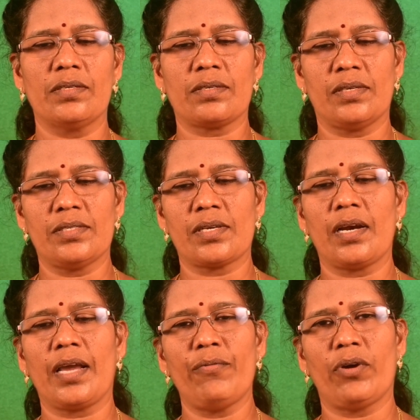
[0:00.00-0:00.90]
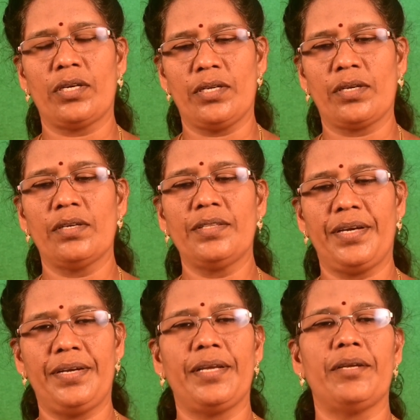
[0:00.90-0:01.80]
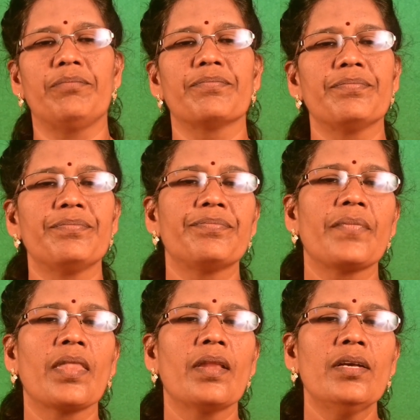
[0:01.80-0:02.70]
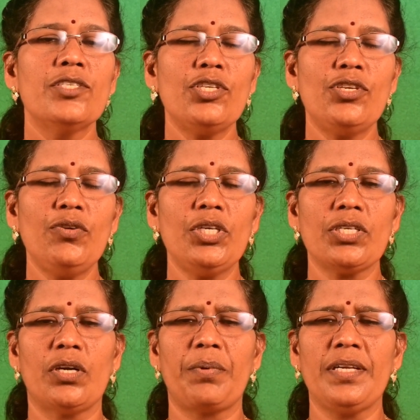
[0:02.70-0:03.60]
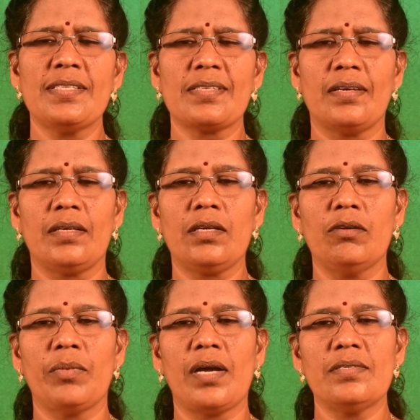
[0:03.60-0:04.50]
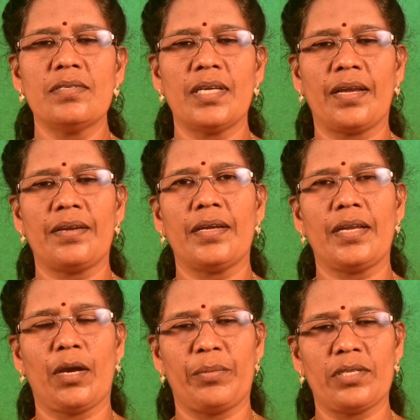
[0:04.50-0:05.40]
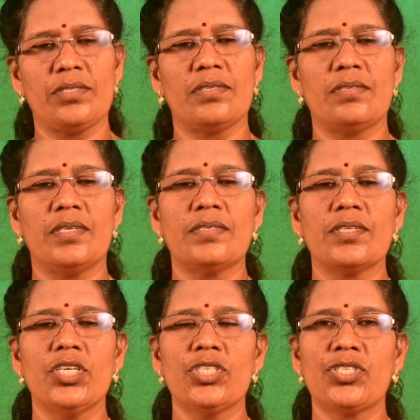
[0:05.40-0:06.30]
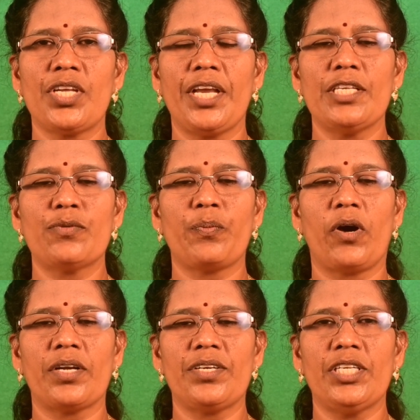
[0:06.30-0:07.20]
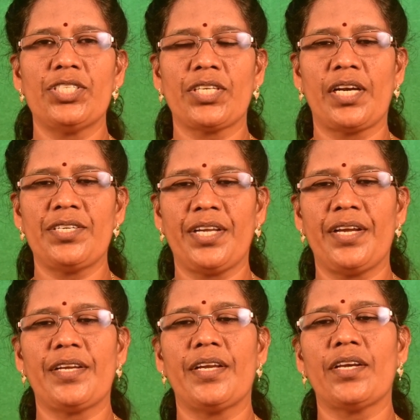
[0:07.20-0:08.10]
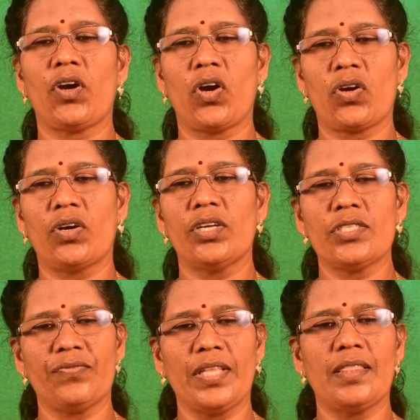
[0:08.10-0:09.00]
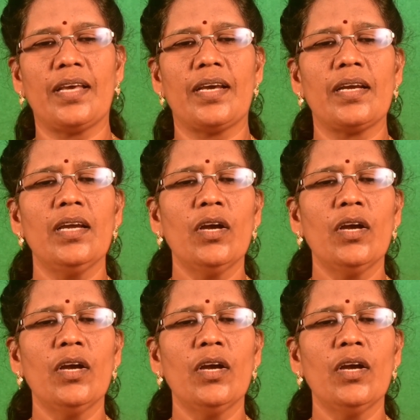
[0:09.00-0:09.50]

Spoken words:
in cultural life, Article 30. Situation of risk and humanitarian emergencies, states parties shall take in accordance with their